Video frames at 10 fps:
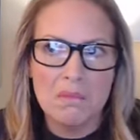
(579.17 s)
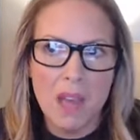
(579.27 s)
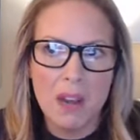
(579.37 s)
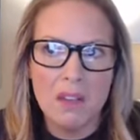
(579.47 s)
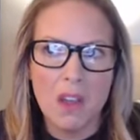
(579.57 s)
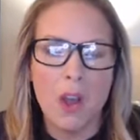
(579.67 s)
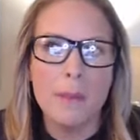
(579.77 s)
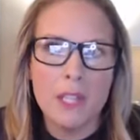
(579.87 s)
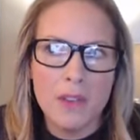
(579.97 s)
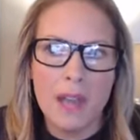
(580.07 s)
I don't know.
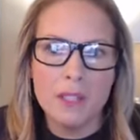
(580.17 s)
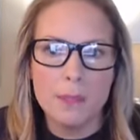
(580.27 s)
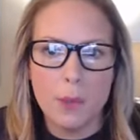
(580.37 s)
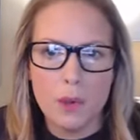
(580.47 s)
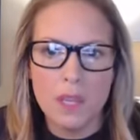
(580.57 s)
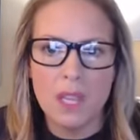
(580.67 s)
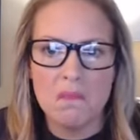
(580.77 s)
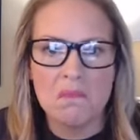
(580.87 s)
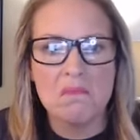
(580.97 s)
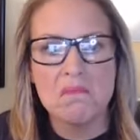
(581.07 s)
I'm a little
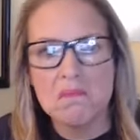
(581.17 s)
outspoken.